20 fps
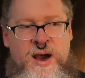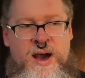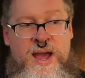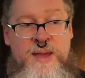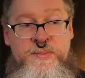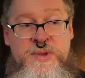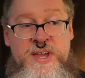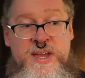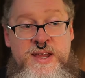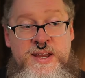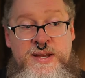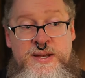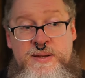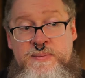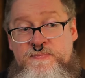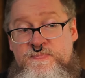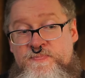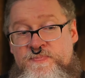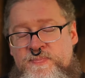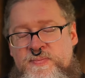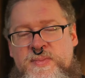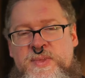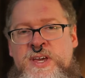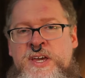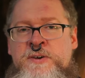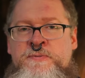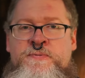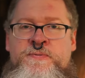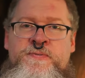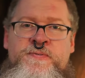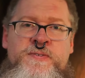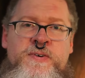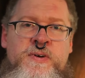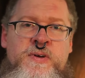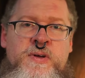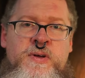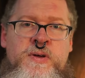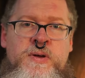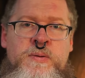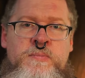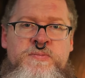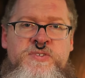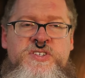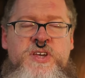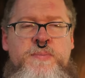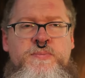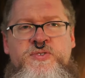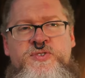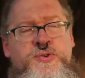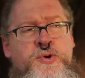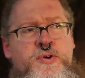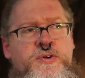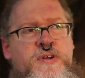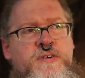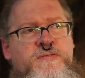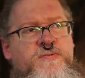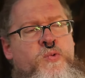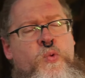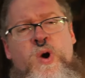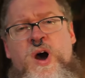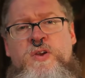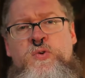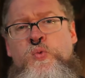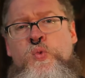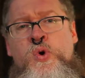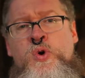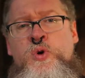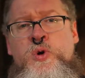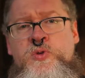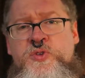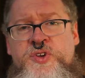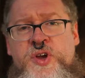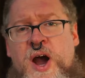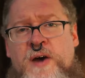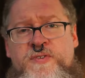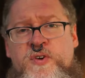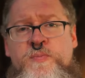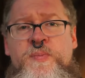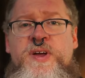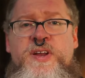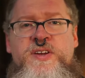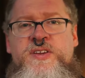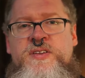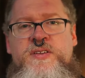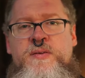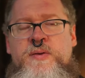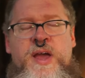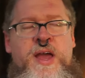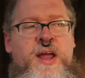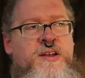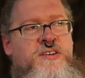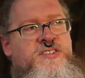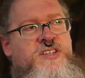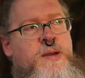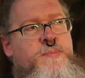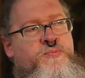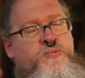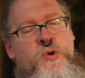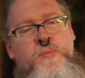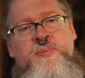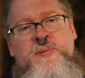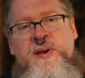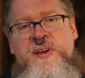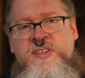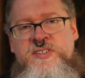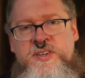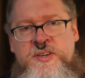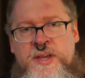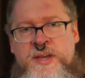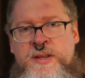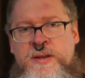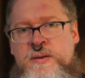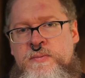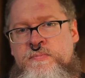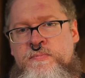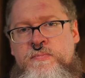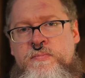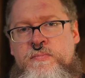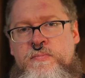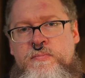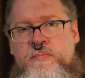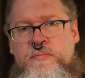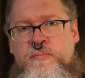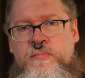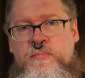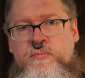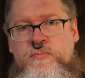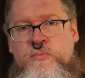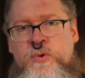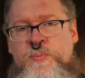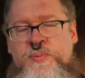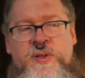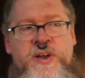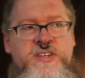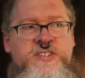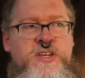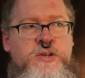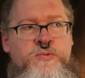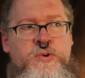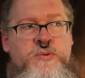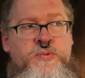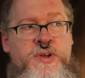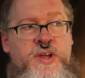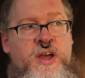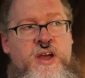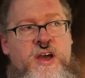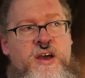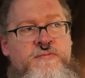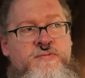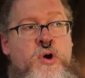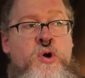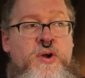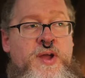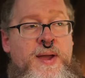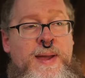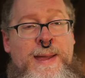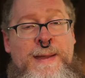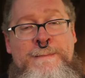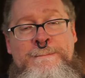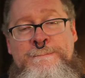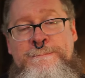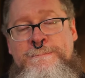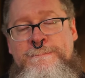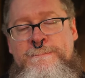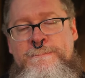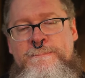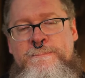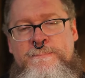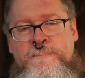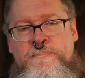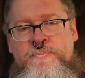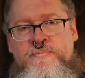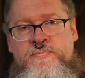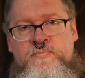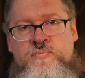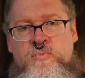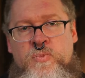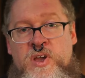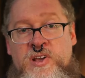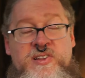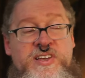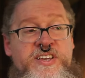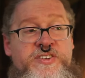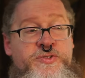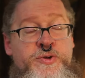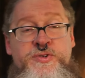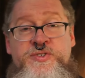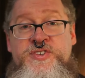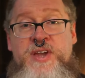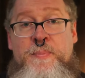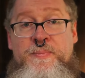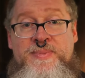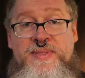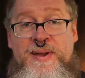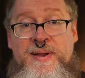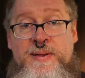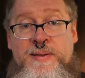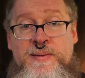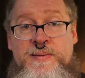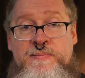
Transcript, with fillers: I mean, if some sort of one world government ends up replacing it, replacing what we have. Okay, at least there's something.